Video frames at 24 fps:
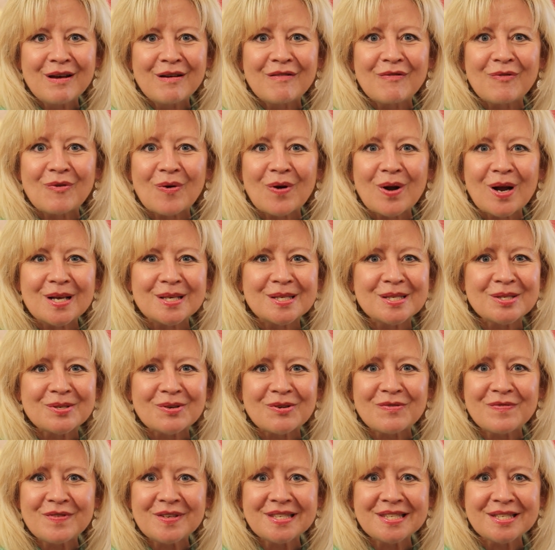for a
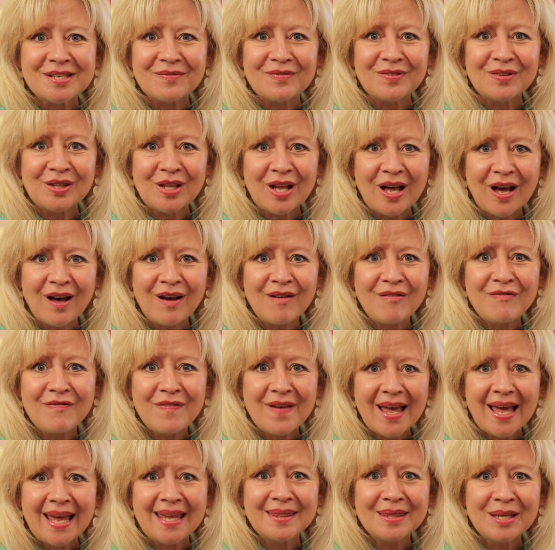service of love
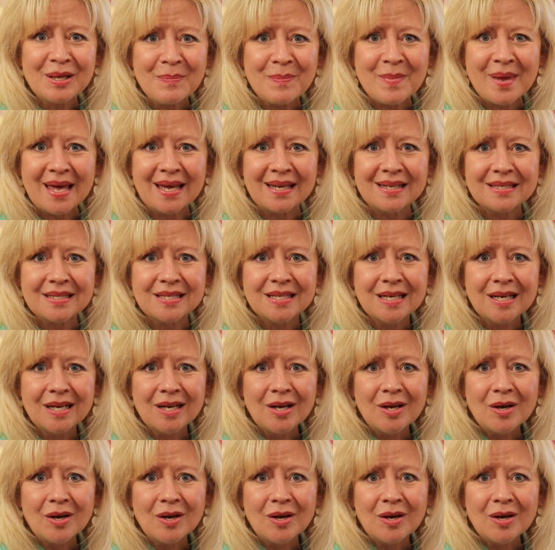and lament,